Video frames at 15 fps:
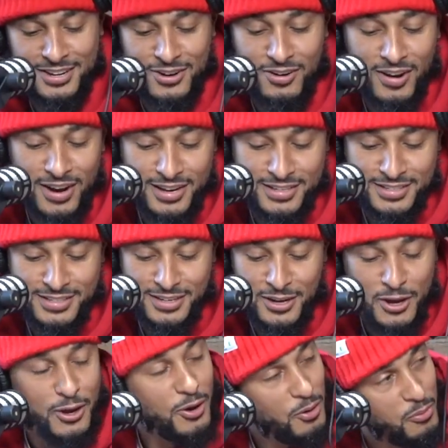kind of crazy.
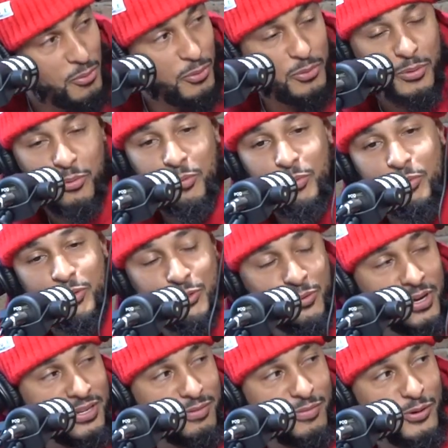W- w- would you
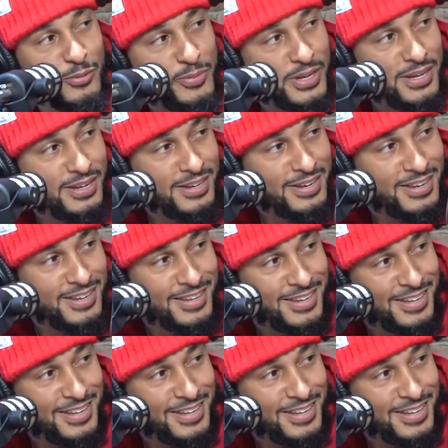interview him again?